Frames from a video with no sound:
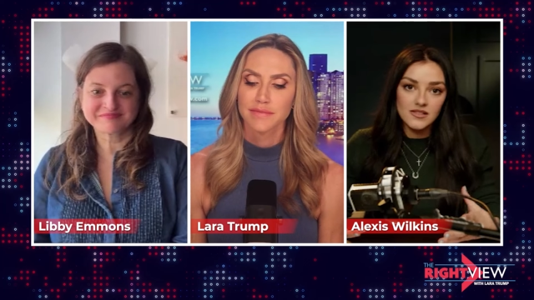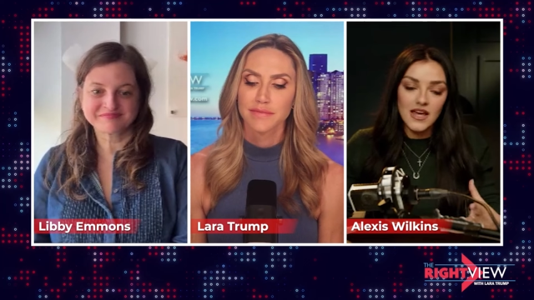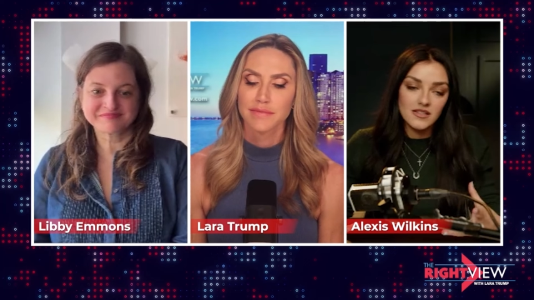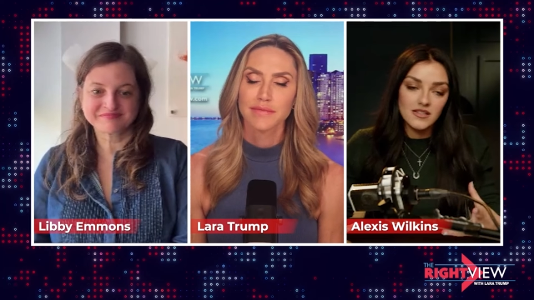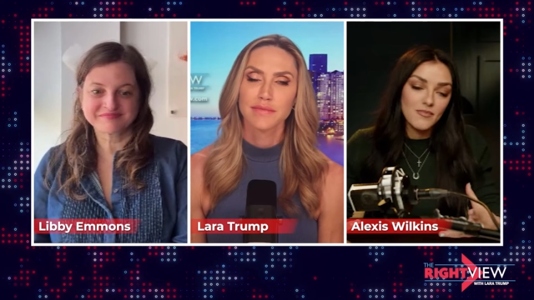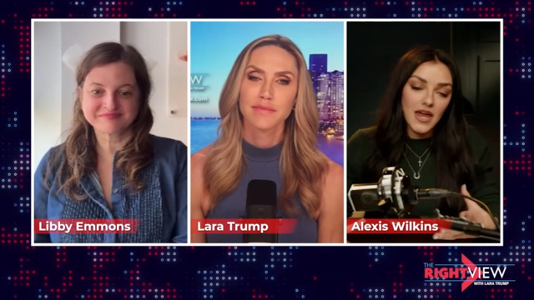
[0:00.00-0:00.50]

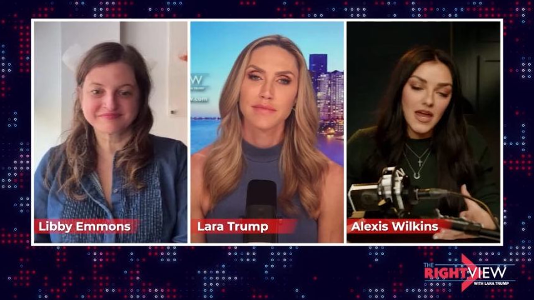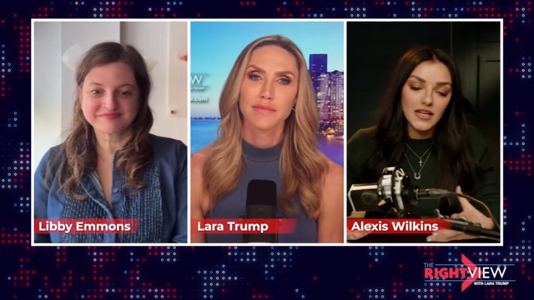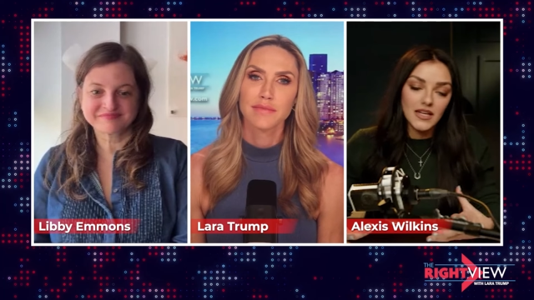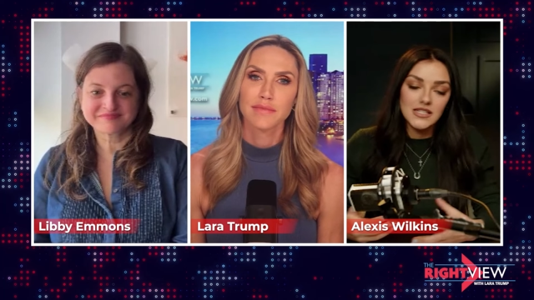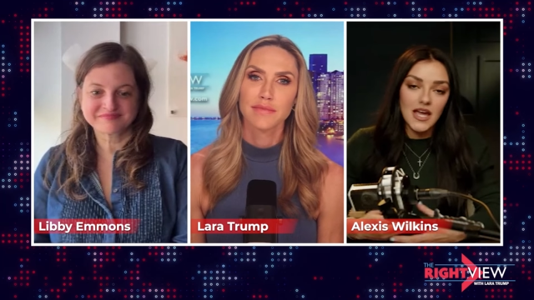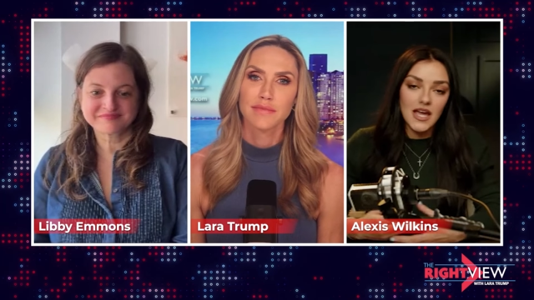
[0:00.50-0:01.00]
Speaker 1: that is
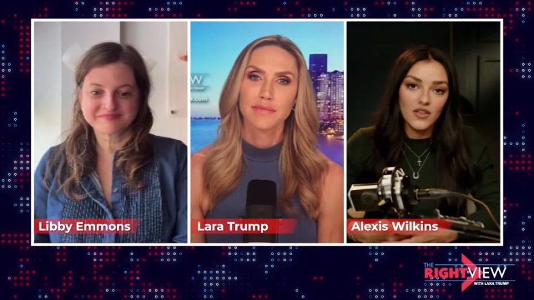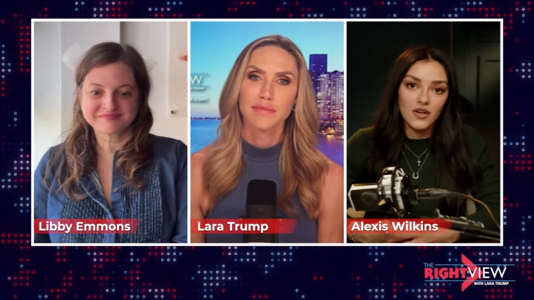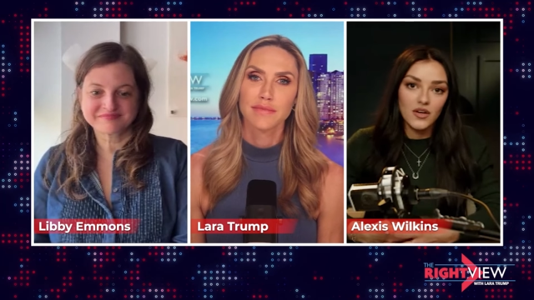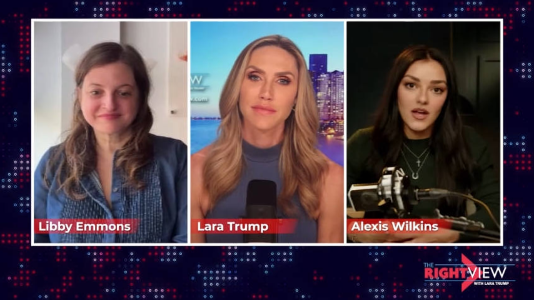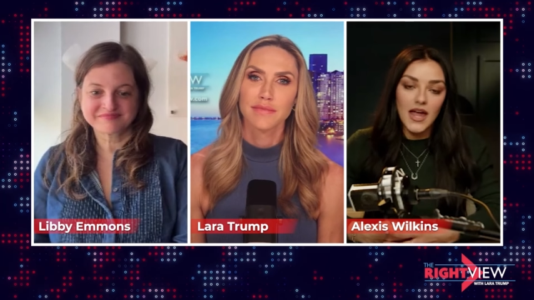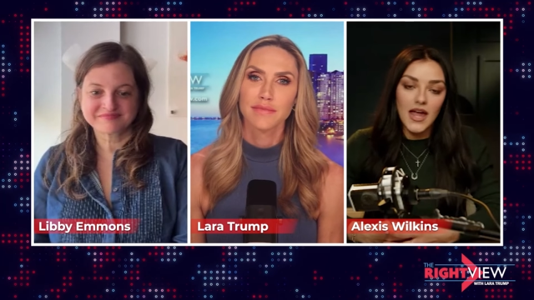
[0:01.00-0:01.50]
banding
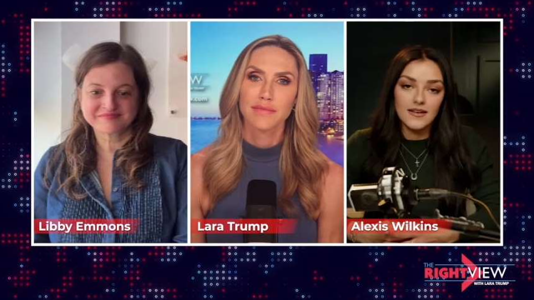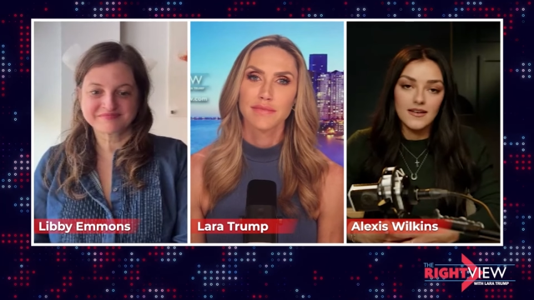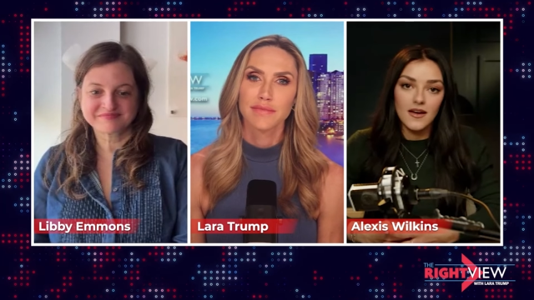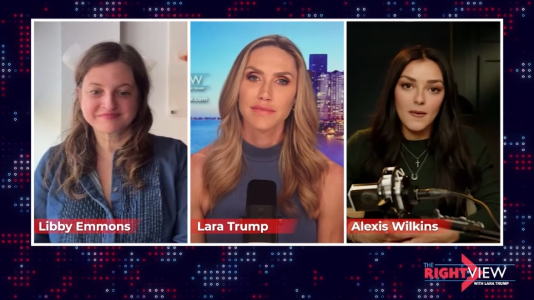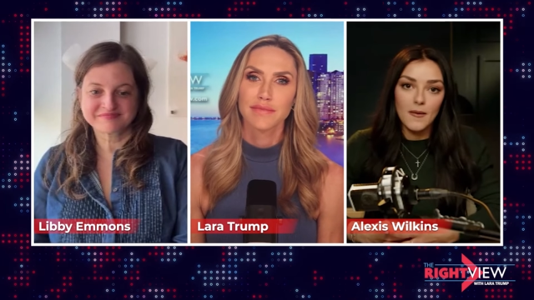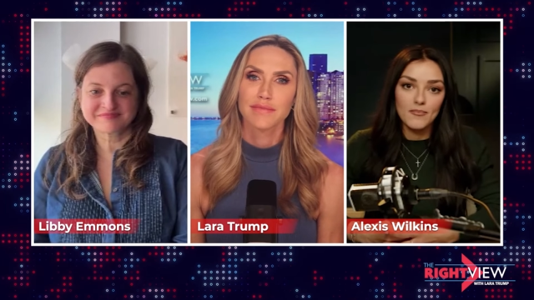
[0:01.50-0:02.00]
together and
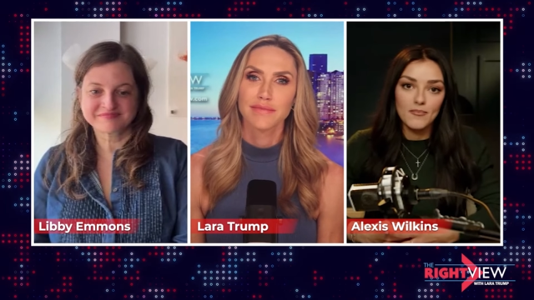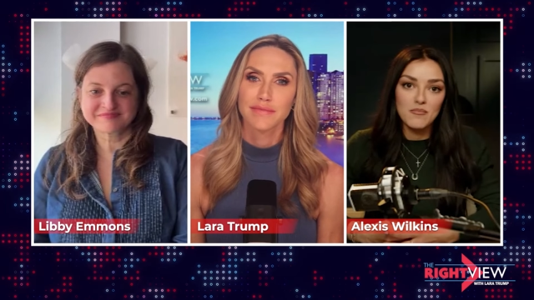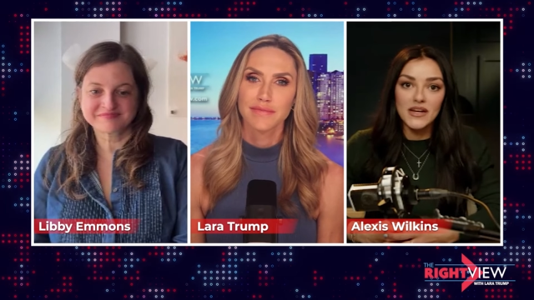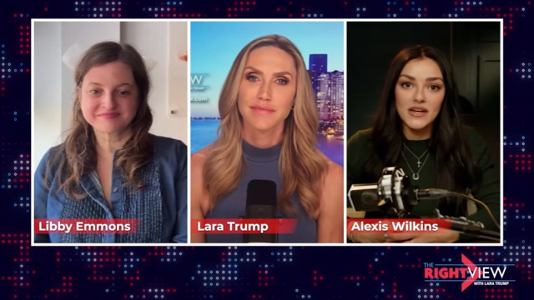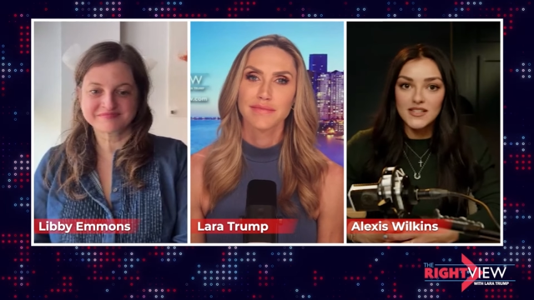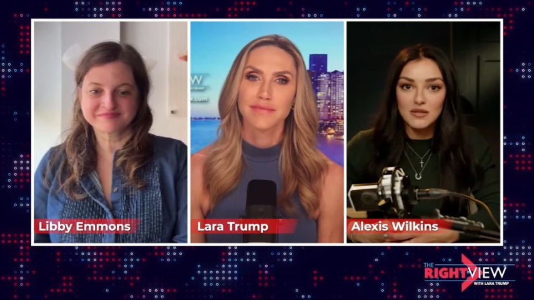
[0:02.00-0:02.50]
um,
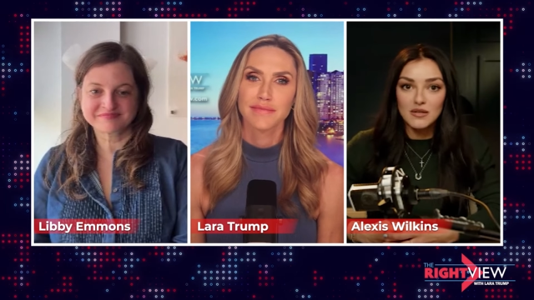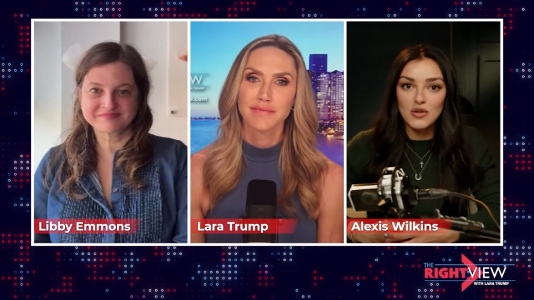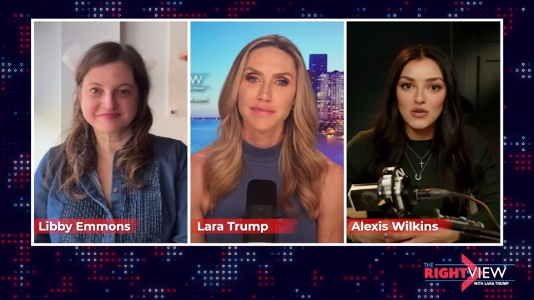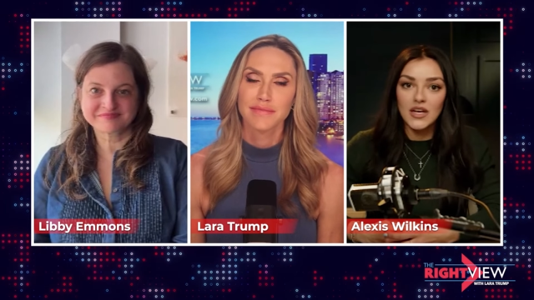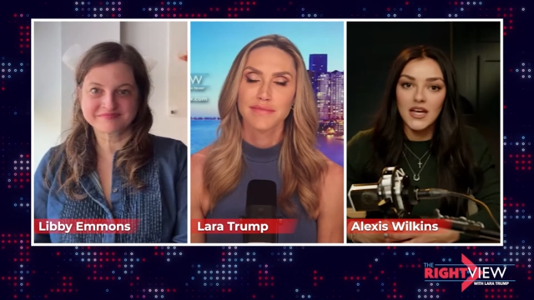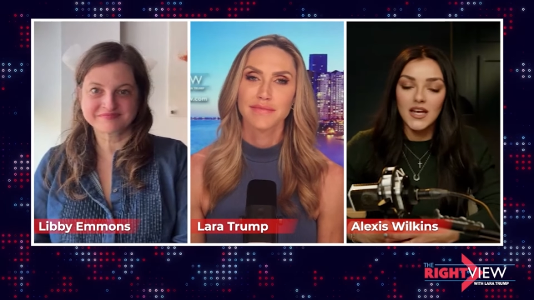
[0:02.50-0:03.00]
embracing community.